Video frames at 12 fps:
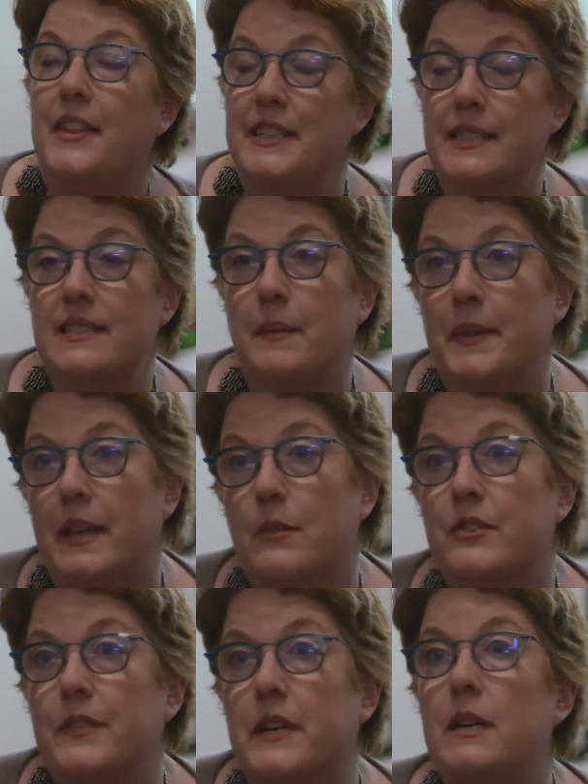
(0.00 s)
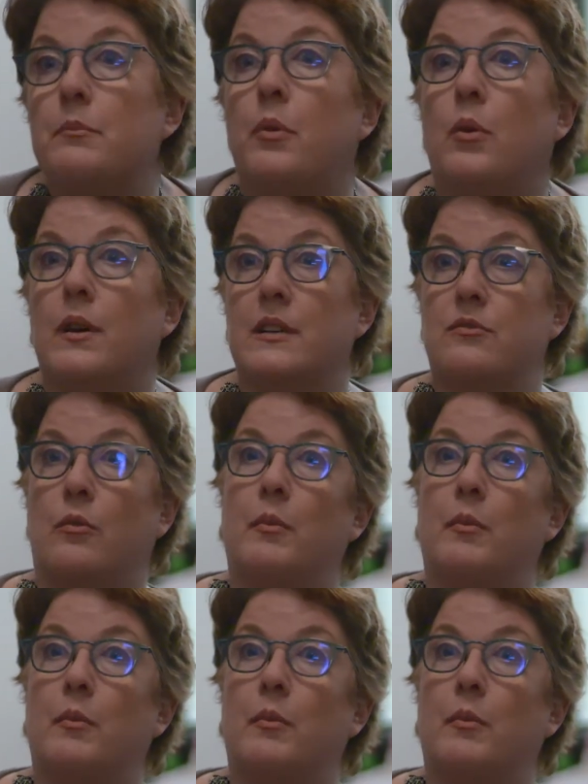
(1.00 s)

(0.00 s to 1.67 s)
This is something that was very important.